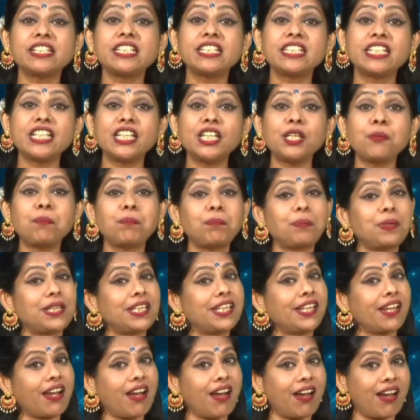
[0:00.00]

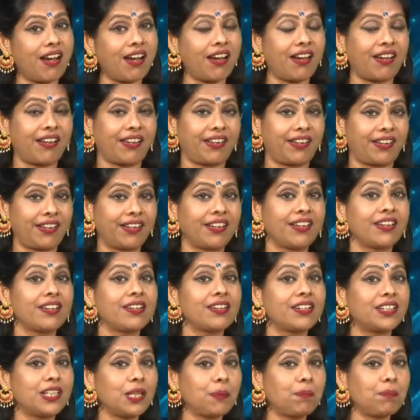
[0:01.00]
dpi.
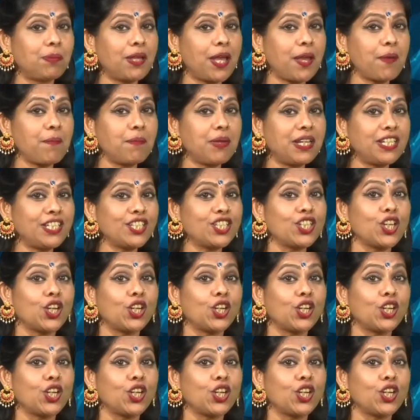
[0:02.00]
dpi means